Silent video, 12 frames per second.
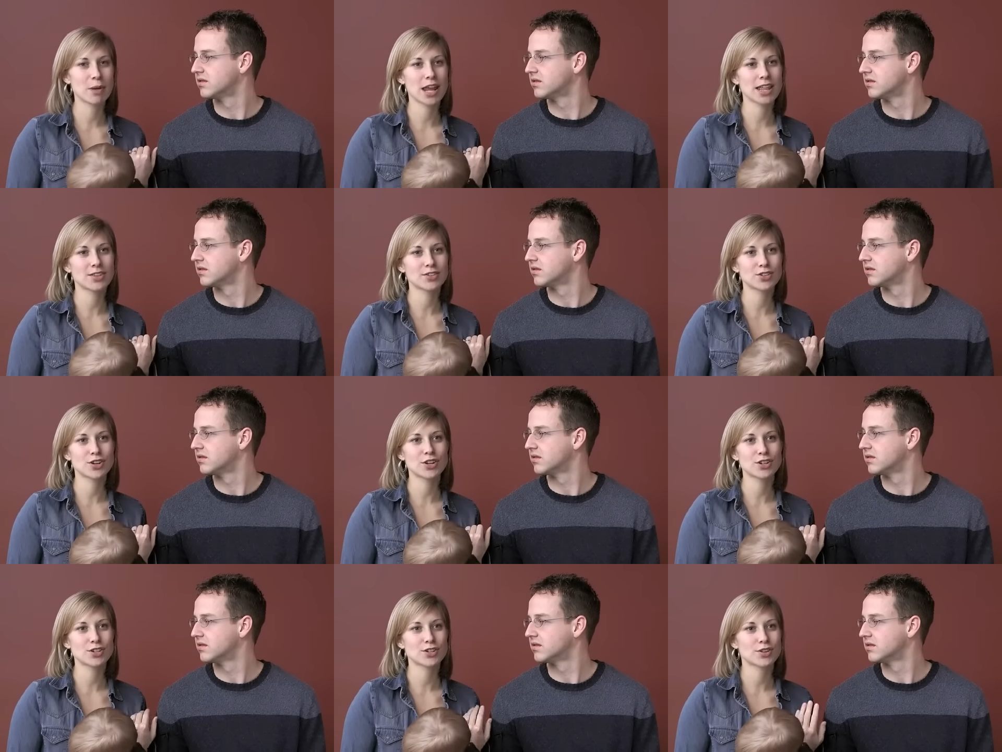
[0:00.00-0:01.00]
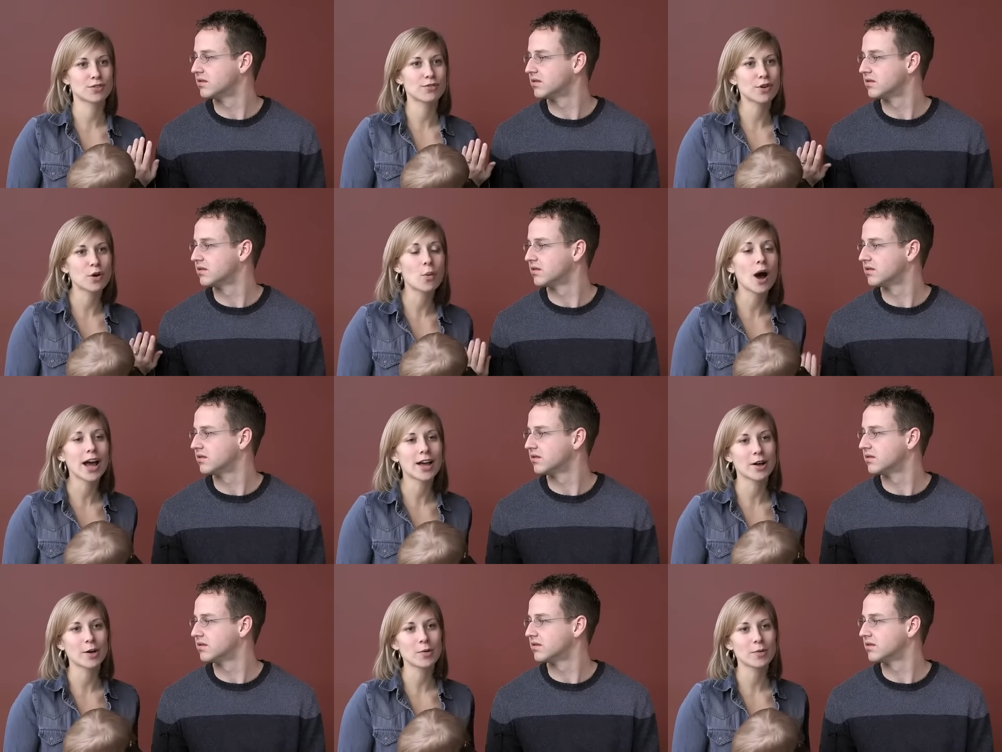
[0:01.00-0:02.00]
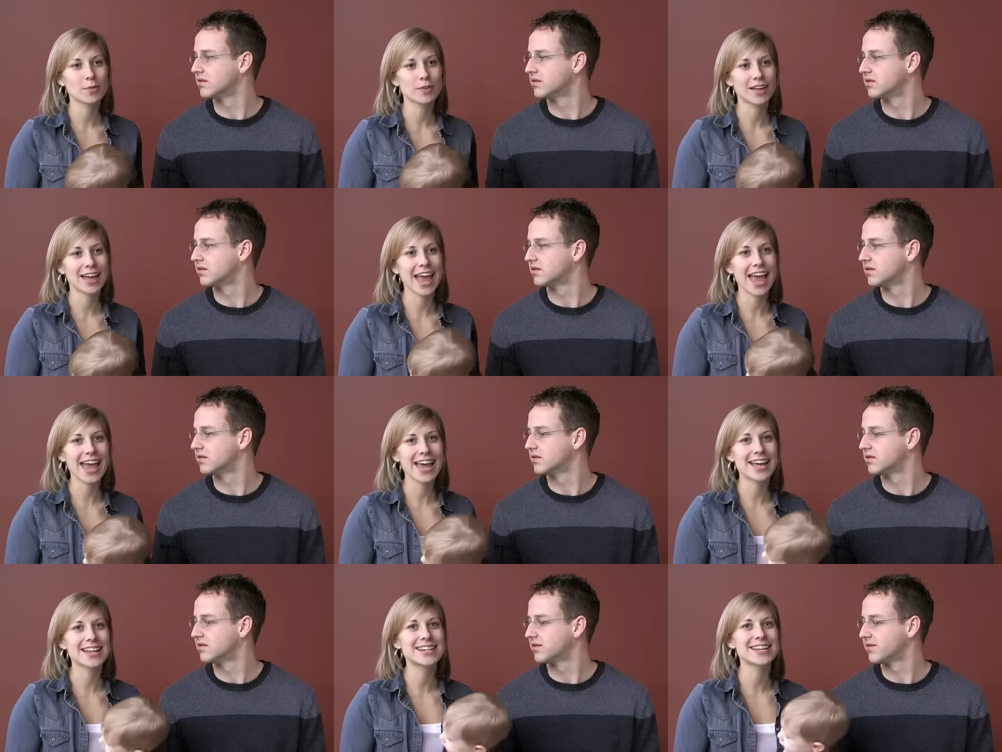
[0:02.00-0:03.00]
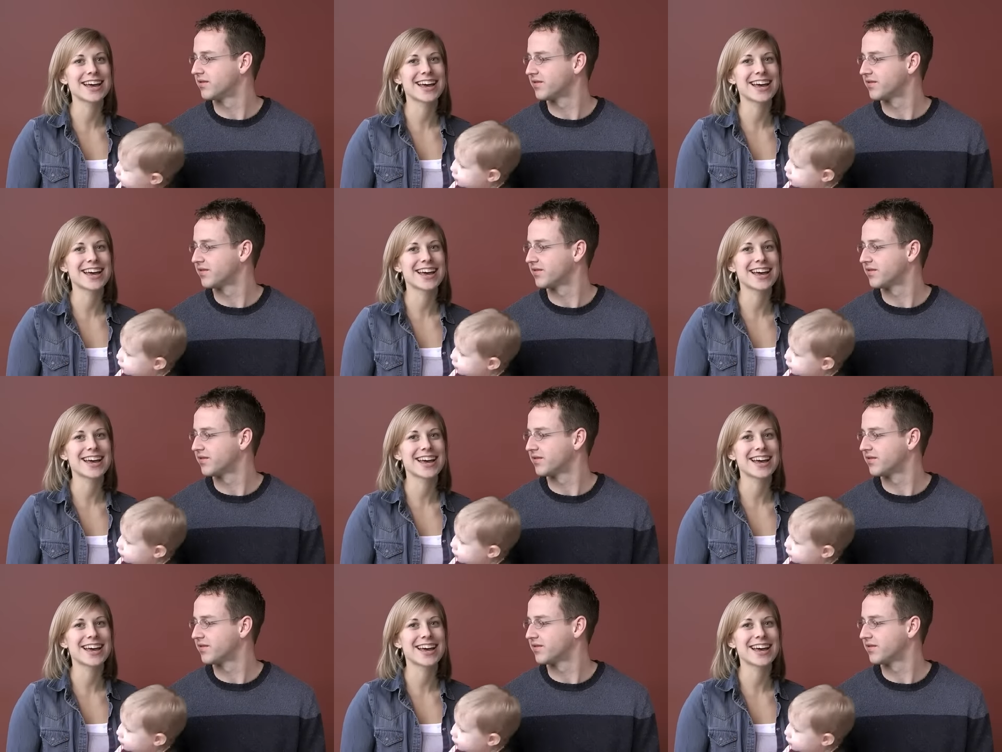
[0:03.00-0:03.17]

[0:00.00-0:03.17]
Speaker 1: been at the church for a while, and